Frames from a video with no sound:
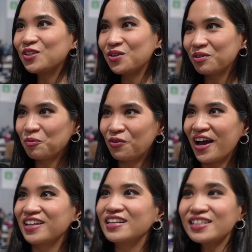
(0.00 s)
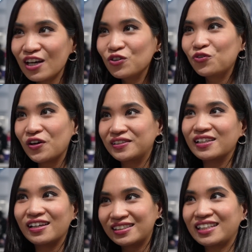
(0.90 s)
to reply an interview with
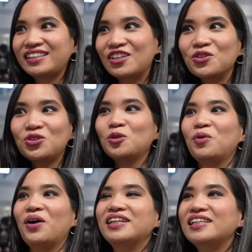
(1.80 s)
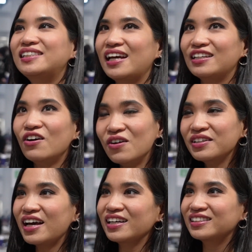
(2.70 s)
a Tekken YouTuber, and he said,
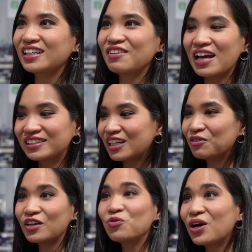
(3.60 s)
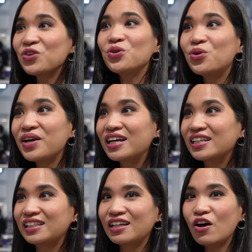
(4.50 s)
oh, nice. And I said, where are you going? He
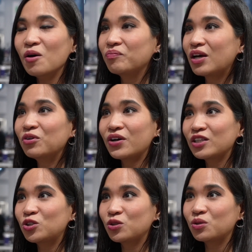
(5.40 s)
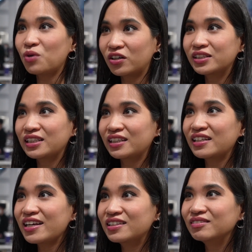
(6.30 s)
said, oh, I'm going to work on Tekken
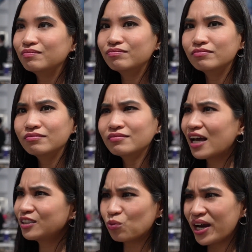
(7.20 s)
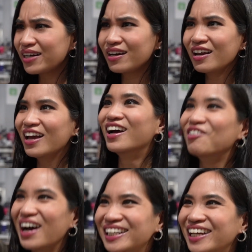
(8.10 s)
8. I said, when?
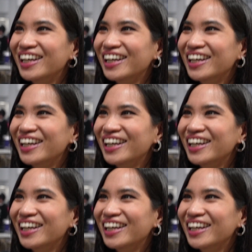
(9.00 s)
What?